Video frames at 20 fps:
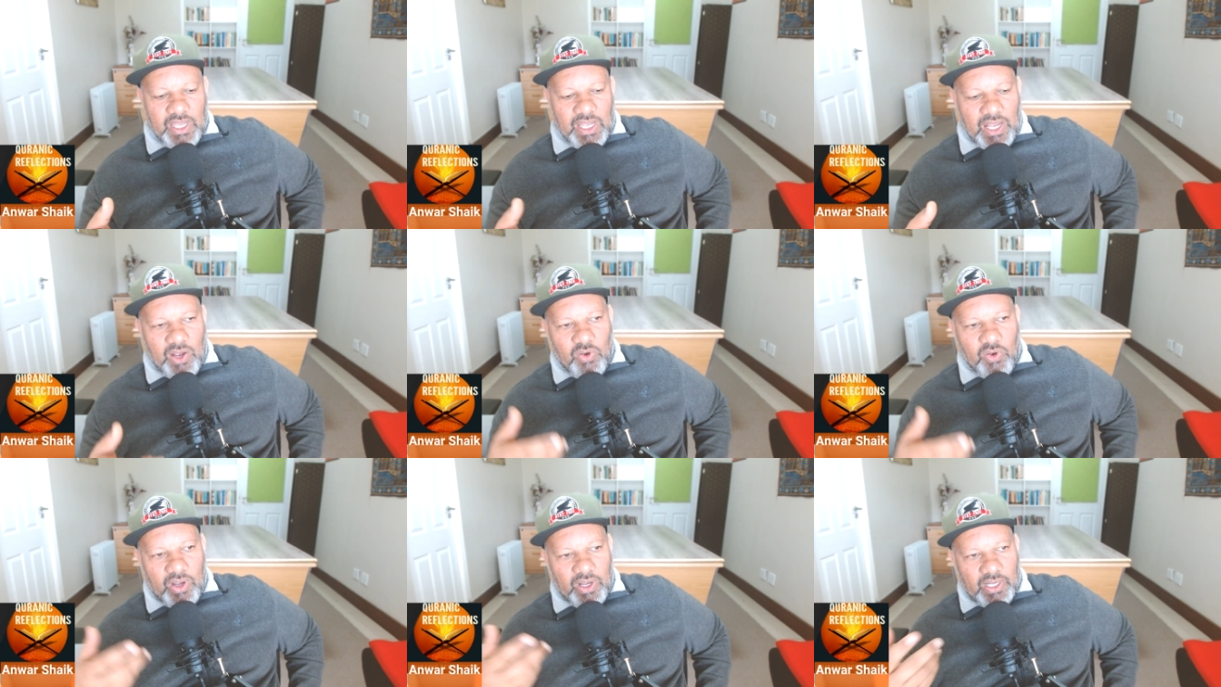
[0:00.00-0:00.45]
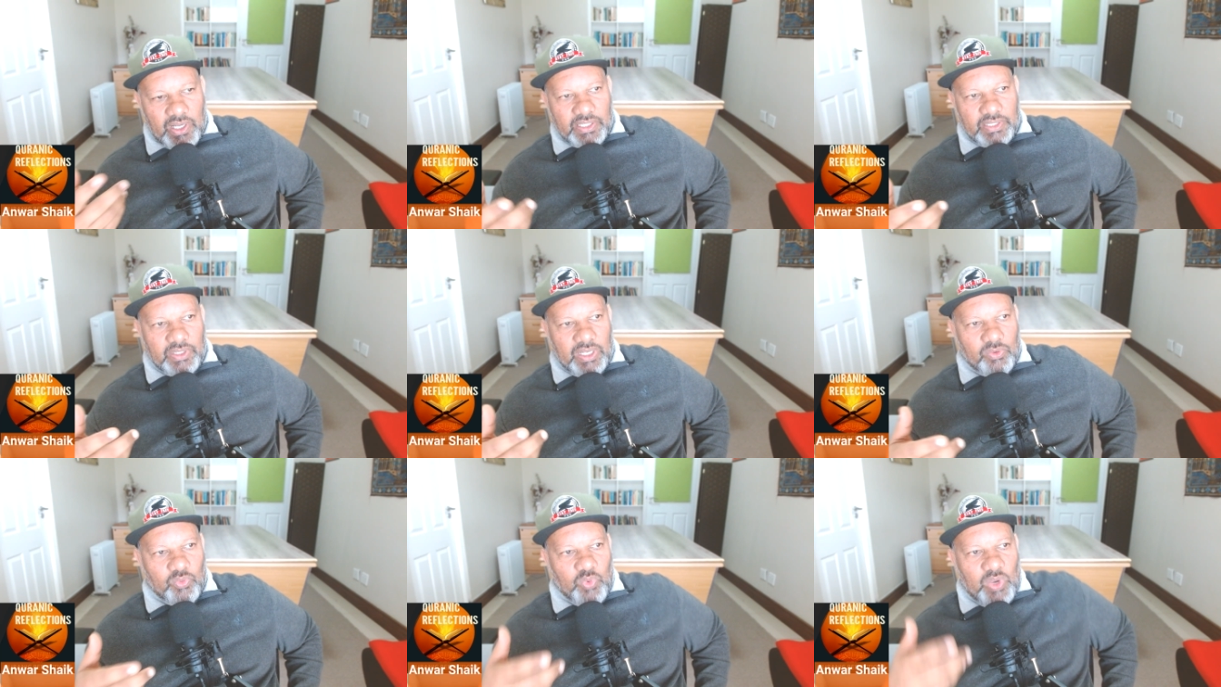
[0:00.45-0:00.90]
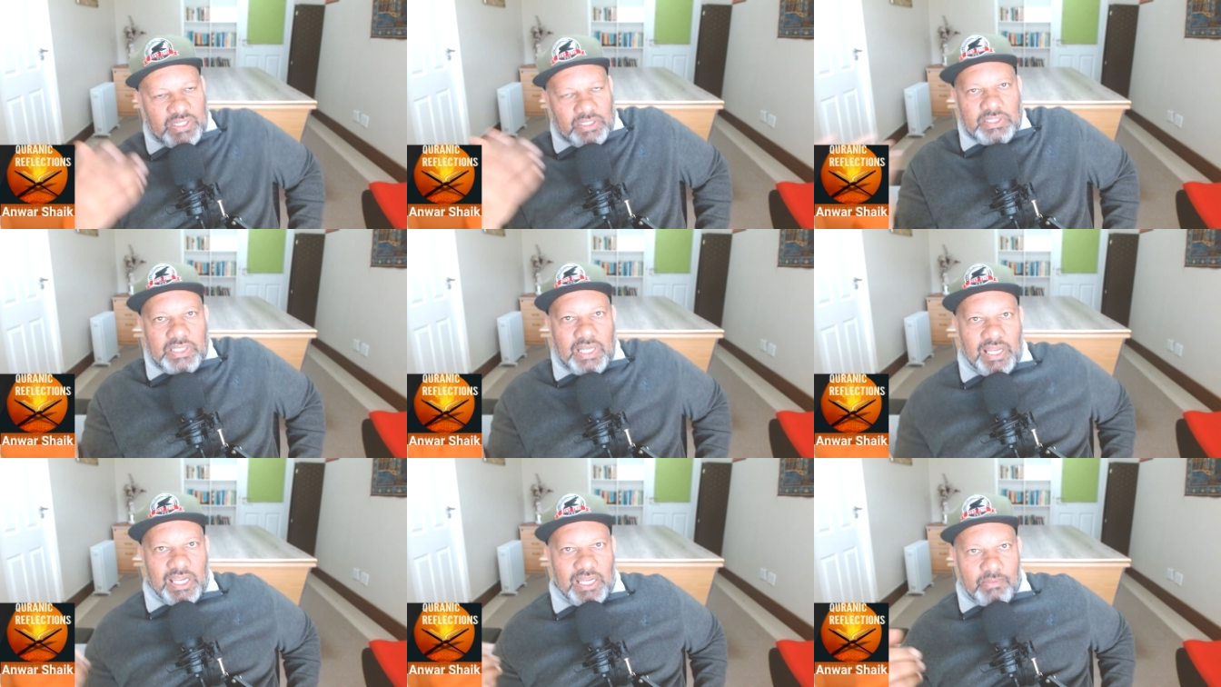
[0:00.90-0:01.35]
How
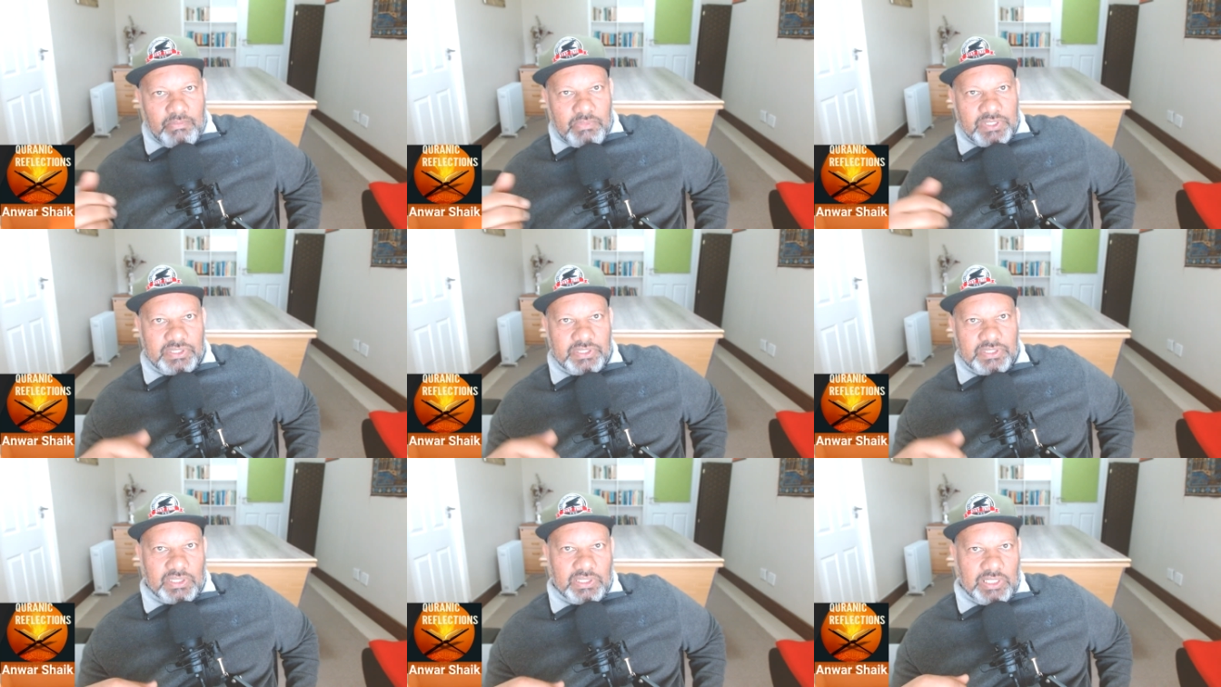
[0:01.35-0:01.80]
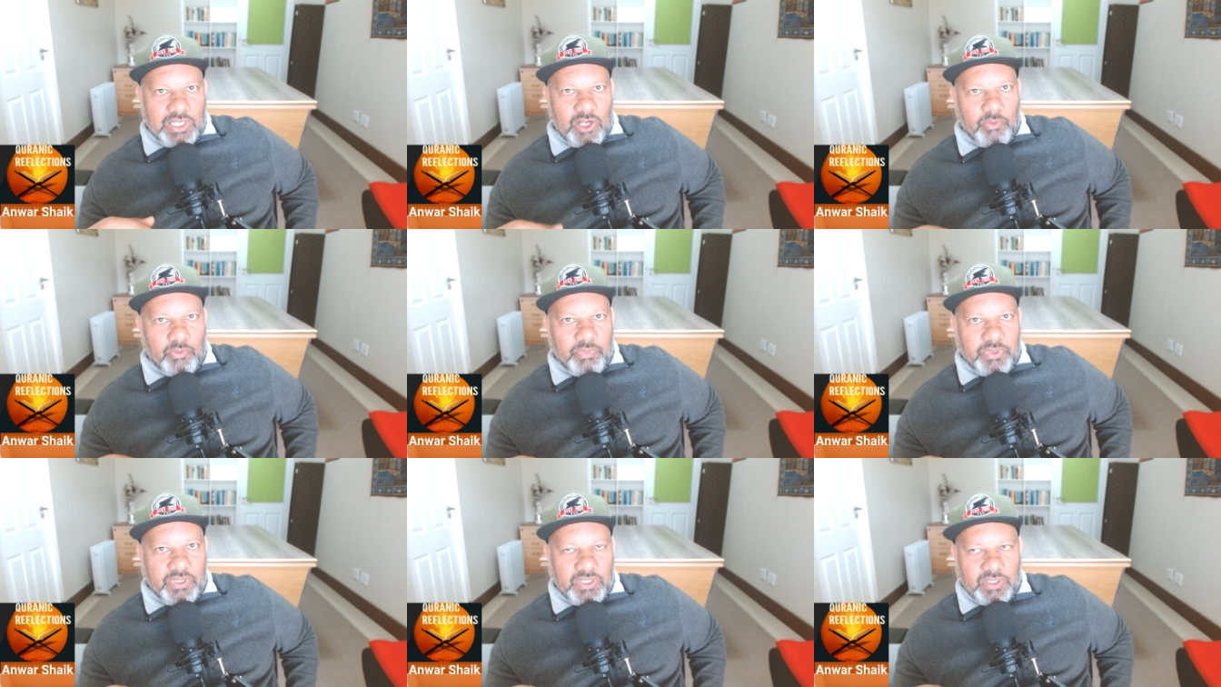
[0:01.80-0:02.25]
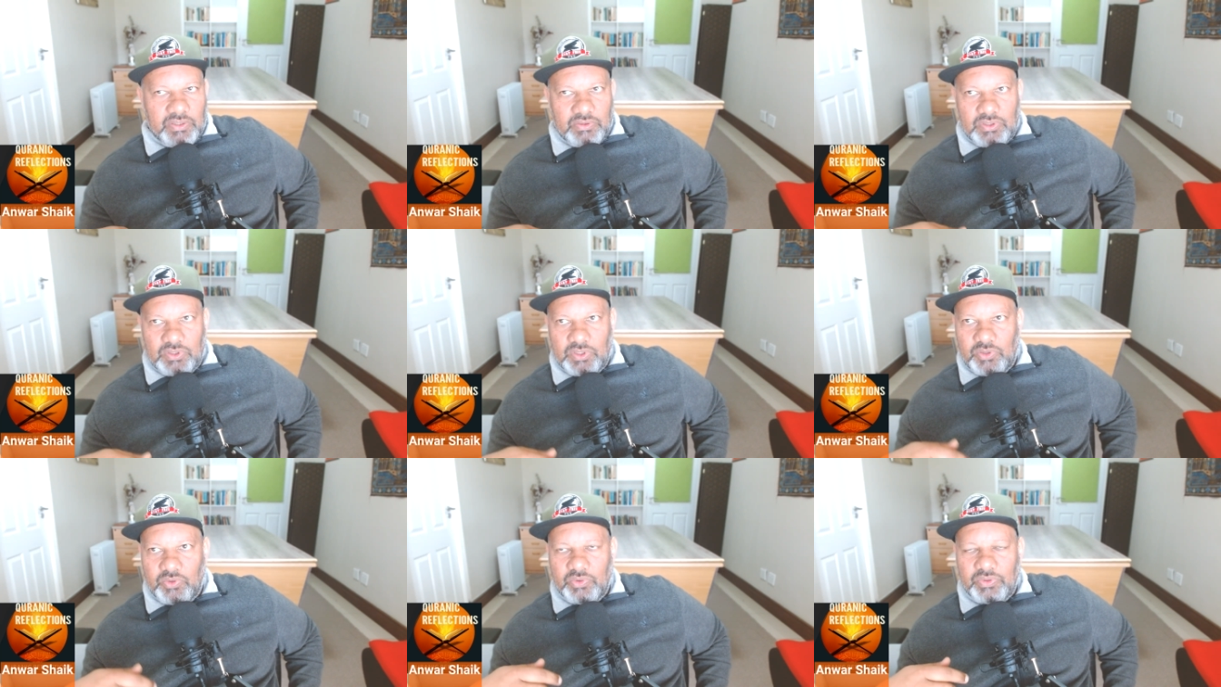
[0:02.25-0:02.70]
what color must the cow be?
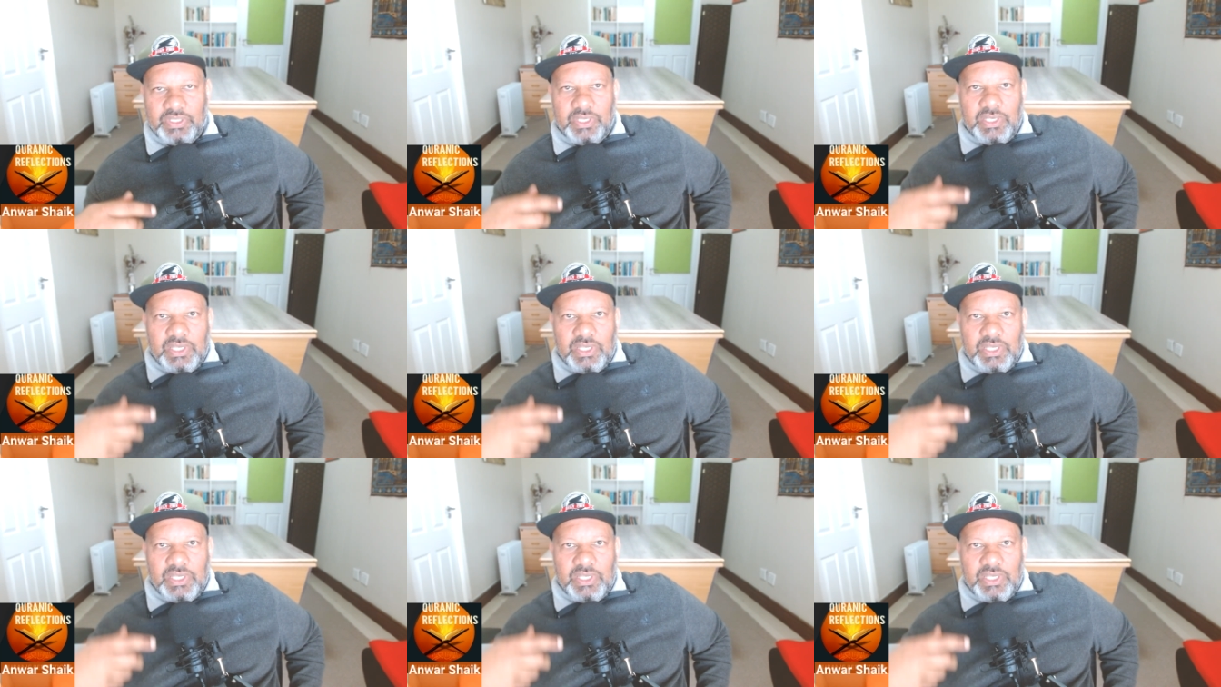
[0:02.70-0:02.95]
You know,